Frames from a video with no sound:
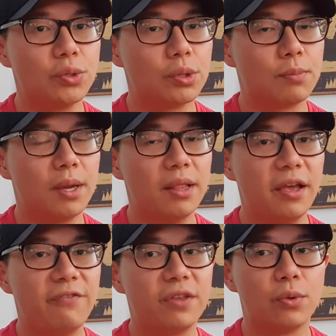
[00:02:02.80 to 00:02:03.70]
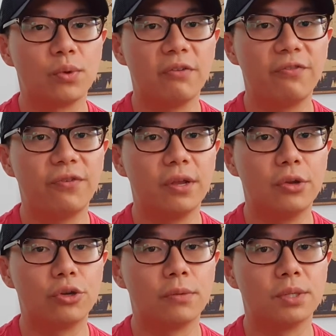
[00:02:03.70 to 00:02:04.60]
with my left and right foot
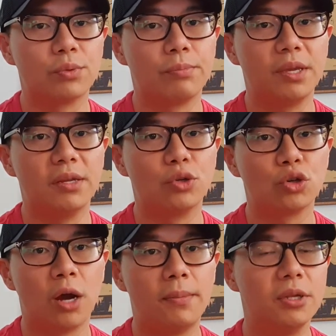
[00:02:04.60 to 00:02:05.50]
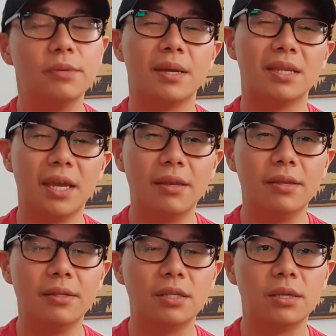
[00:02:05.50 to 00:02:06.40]
in terms of repeated trauma to my
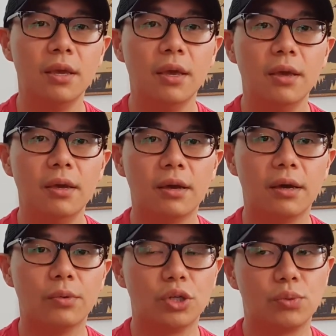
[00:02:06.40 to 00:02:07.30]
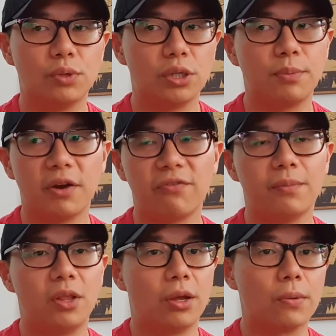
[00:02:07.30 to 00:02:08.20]
tendons, which was sparked from
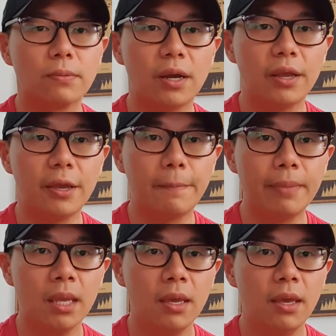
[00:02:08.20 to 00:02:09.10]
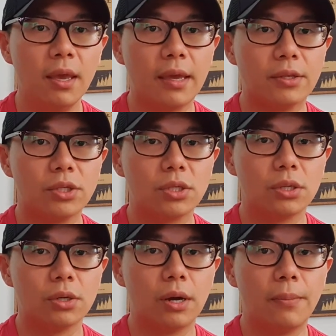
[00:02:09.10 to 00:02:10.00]
a lot of running. And
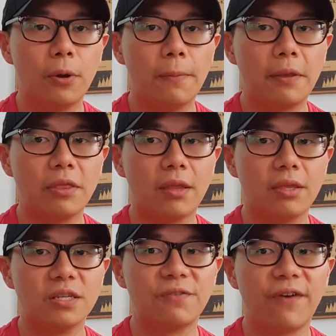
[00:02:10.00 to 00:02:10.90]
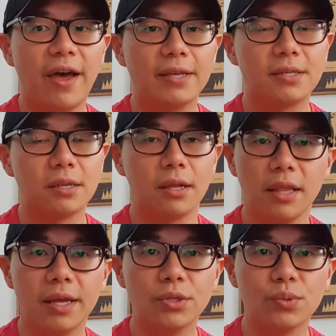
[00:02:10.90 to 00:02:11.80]
so I'm hoping that this fast and
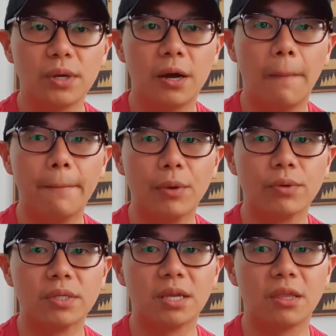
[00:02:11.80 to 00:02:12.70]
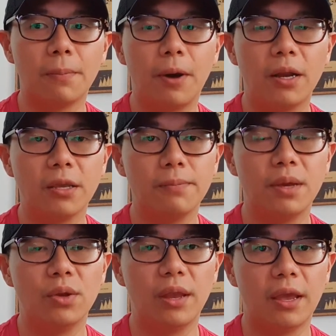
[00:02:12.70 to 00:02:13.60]
cleanse will help me reset the body a
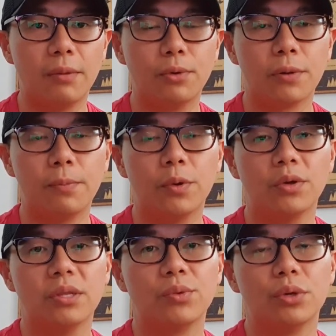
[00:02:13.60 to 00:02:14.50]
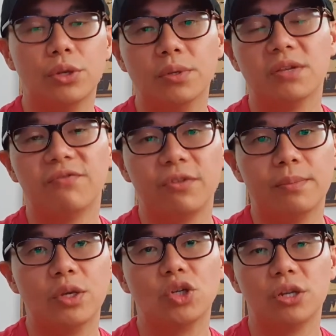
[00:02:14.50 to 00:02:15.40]
bit and, more importantly, reduce
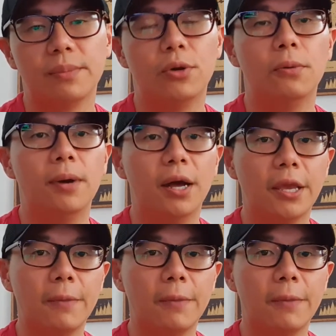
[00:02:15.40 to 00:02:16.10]
inflammation in my whole body.